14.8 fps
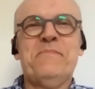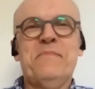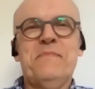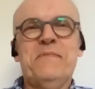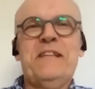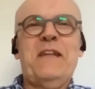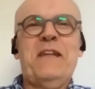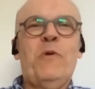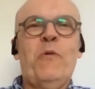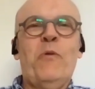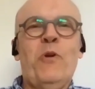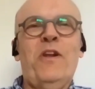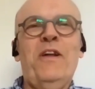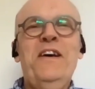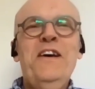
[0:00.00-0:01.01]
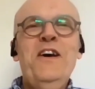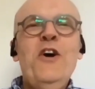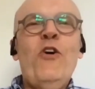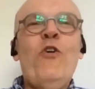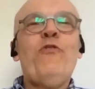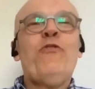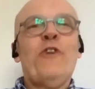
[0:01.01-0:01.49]
Then we will,
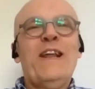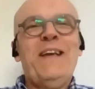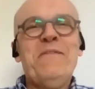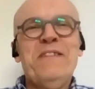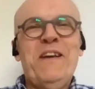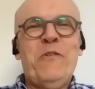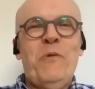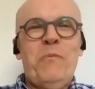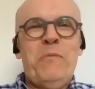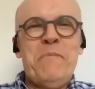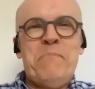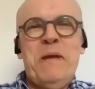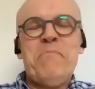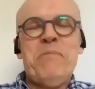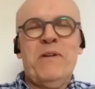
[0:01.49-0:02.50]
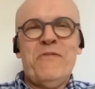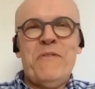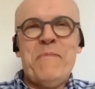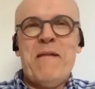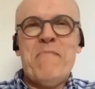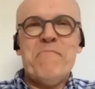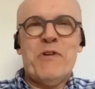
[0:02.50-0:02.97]
hopefully there will be people
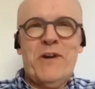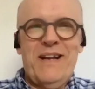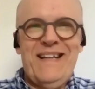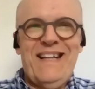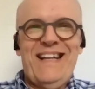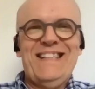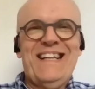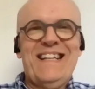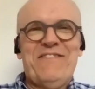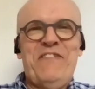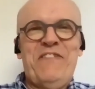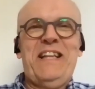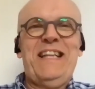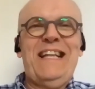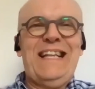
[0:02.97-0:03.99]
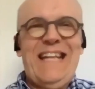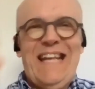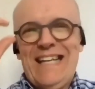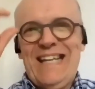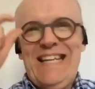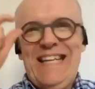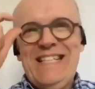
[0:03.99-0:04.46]
remembering then that VTT
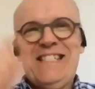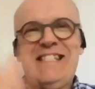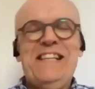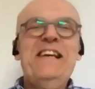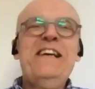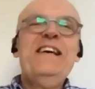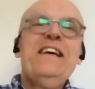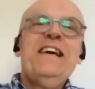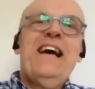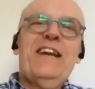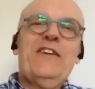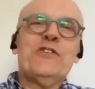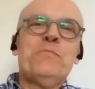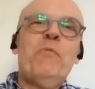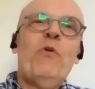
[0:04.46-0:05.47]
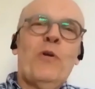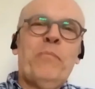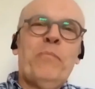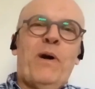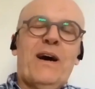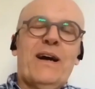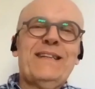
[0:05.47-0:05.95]
at least had a small
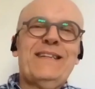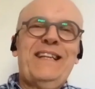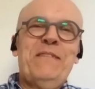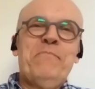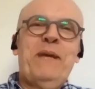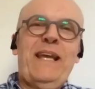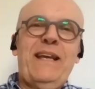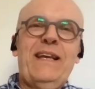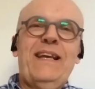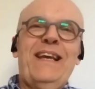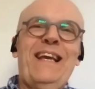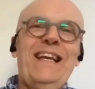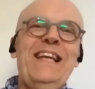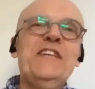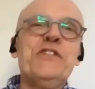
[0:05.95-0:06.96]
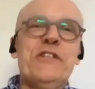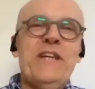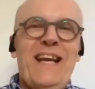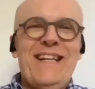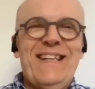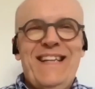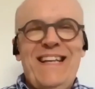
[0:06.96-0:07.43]
part in being
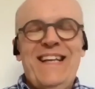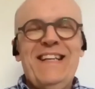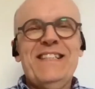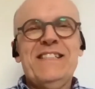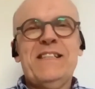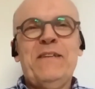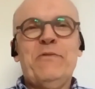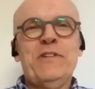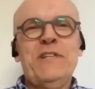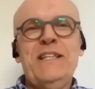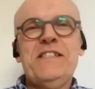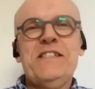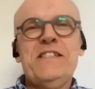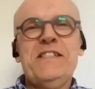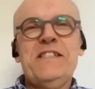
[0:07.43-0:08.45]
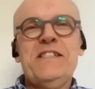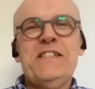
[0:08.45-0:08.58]
initiating some of these things.